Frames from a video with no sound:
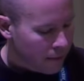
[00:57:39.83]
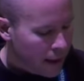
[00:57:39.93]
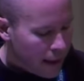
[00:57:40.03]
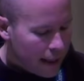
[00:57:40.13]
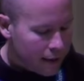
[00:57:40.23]

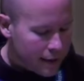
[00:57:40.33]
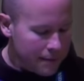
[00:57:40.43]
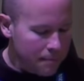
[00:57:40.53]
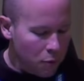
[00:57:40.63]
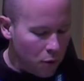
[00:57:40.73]

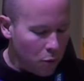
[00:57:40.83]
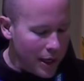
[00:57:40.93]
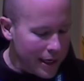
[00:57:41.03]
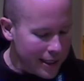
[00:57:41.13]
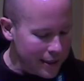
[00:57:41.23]
Hillesum bore
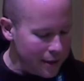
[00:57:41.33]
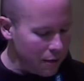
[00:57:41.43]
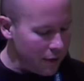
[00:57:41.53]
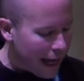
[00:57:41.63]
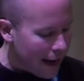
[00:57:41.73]
witness to the
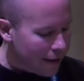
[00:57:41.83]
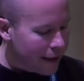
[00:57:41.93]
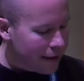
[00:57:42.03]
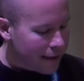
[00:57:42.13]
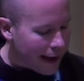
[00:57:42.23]
reality
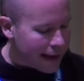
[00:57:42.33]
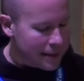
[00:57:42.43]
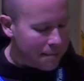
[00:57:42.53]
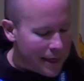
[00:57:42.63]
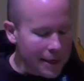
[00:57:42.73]
of God's
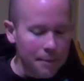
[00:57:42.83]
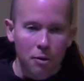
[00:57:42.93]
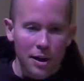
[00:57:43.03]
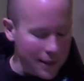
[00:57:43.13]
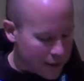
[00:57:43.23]
immediate
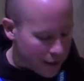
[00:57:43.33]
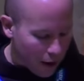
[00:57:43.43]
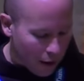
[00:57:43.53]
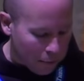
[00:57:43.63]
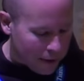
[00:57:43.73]
presence to
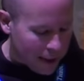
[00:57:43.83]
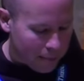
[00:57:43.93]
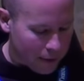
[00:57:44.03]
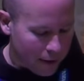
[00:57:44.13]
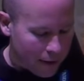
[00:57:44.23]
all
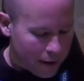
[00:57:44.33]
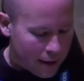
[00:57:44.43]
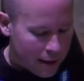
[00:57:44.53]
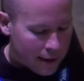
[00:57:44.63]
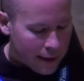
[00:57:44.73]
people,
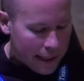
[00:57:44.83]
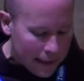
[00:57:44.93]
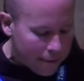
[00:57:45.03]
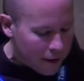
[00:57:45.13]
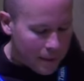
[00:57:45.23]

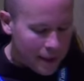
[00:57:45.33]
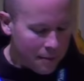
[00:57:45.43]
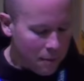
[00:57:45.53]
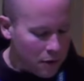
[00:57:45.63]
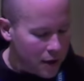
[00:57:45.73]
even amid the
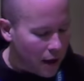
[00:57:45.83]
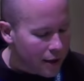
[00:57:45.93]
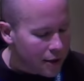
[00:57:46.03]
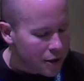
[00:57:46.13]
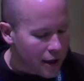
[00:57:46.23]
most
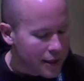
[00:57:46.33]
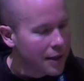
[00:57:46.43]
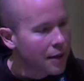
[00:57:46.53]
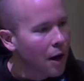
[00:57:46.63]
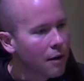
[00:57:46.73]
unjust
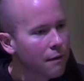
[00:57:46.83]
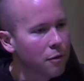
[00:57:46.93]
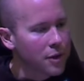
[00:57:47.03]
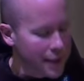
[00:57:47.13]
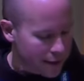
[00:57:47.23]
and
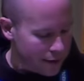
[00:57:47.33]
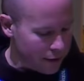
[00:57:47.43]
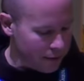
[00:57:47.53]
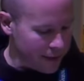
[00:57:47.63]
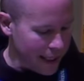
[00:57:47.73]
unforeseen
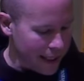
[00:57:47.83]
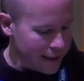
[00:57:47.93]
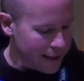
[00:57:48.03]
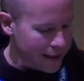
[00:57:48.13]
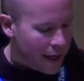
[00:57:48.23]

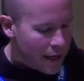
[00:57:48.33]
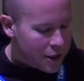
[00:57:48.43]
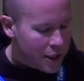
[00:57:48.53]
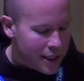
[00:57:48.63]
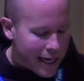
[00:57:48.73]
circumstances.
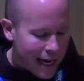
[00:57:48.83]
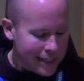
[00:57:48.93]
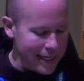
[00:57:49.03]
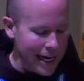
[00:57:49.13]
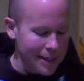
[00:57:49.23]
She did not
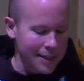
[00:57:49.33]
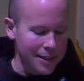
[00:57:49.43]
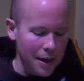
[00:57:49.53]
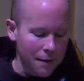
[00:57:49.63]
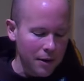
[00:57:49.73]
take the
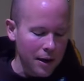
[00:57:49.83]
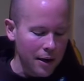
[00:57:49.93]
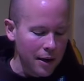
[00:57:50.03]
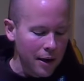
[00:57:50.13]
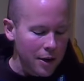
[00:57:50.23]
suffering
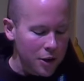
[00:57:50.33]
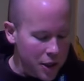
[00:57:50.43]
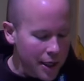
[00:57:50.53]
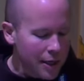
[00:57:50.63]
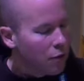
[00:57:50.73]

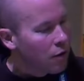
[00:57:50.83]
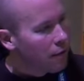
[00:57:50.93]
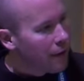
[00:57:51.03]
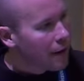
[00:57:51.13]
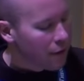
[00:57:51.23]
she or her
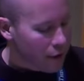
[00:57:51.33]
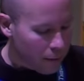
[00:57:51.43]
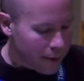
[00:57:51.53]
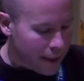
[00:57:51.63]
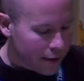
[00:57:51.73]
fellow
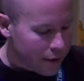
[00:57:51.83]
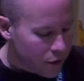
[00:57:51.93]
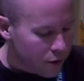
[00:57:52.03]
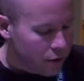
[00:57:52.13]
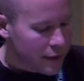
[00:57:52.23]
European
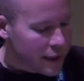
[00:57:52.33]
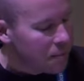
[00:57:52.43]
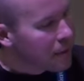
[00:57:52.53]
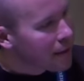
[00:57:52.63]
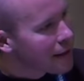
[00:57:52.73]
Jews
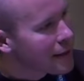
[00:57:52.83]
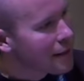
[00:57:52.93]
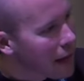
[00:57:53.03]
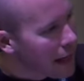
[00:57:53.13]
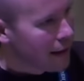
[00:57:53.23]
experienced
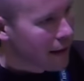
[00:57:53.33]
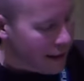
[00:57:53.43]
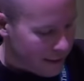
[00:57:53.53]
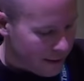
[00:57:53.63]
lightly,